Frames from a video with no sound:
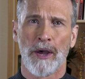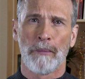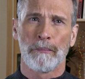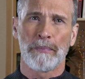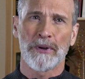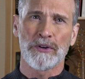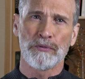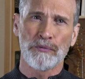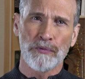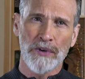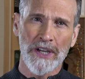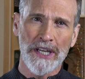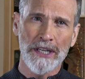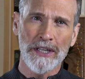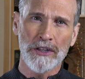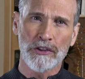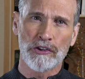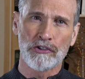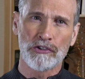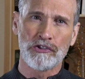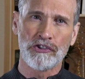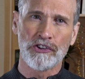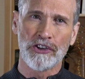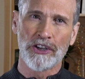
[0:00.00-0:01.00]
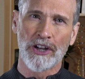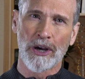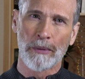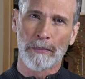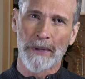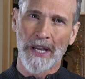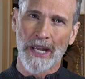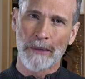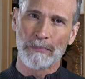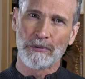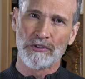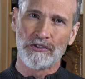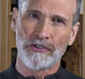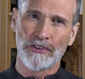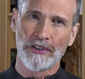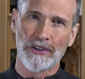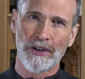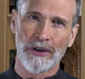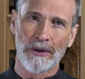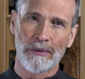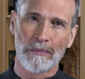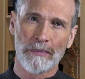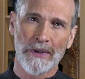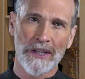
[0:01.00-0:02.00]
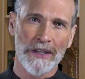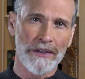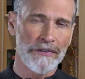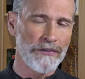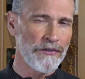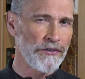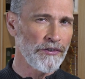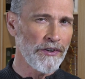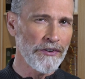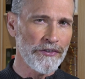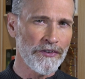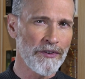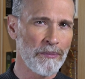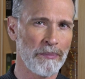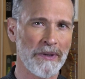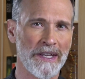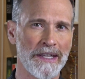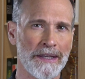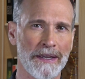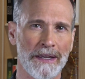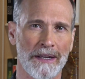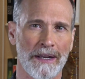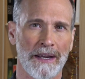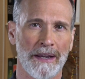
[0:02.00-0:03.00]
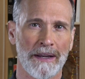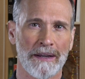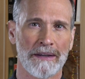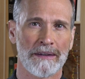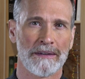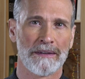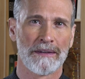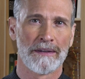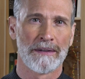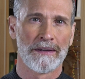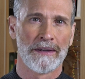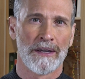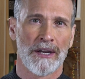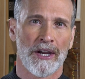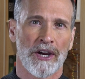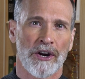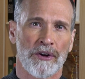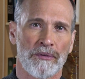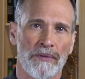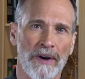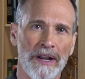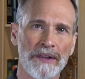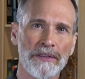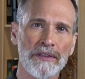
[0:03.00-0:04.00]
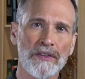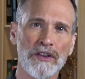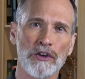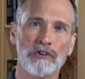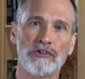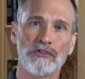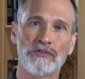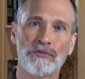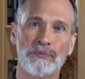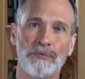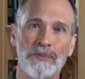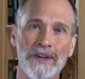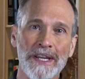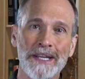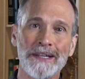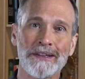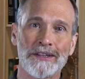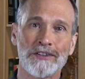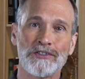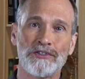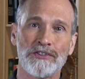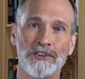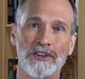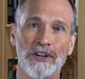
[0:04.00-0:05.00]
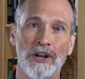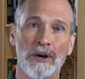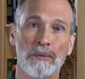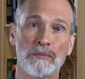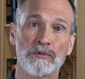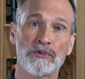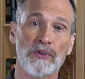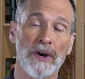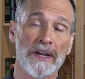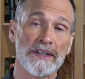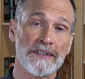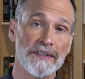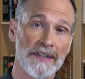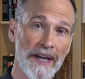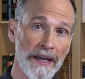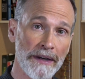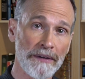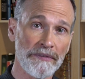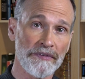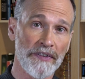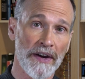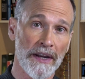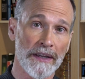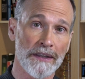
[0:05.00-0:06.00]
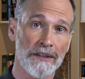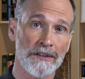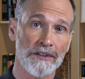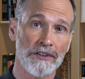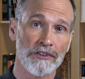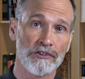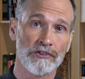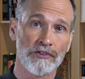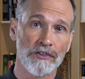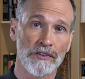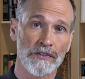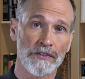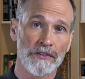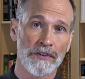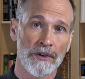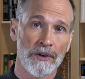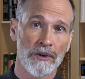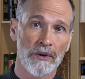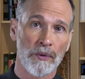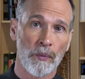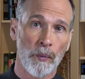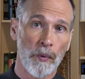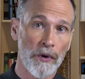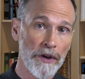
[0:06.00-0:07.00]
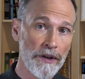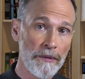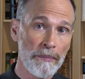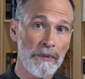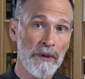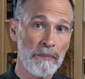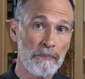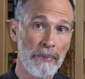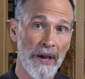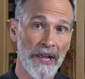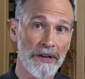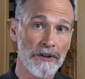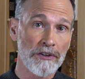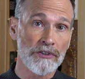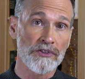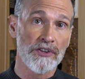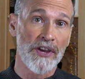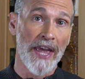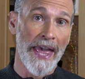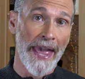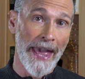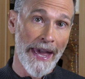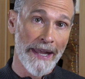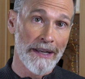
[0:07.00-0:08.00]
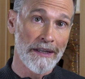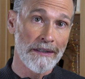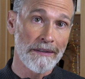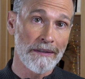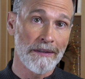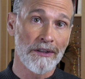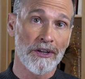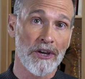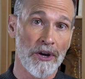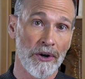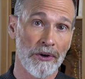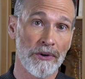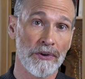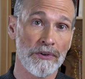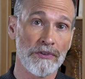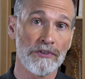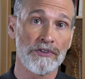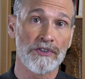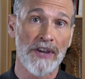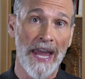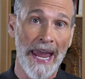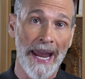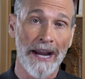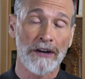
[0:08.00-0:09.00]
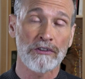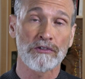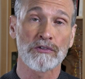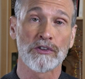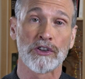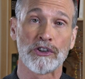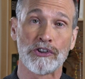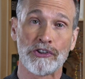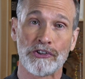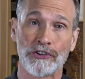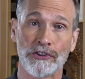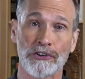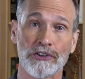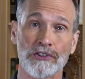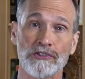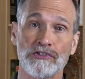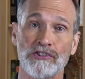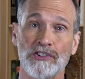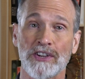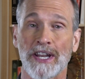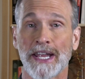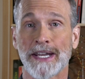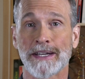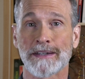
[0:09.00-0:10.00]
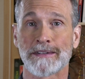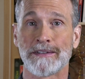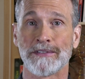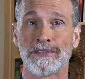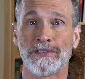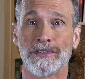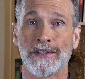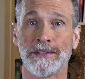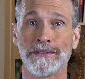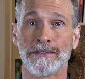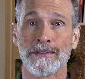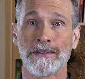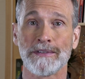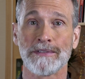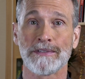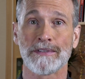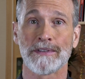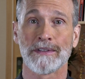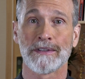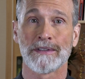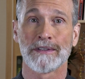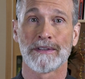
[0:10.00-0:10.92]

But reading the genome and epigenome is just the beginning. Rather than just read the genome to identify conditions, wouldn't it be better to edit the code to actually cure genetic diseases?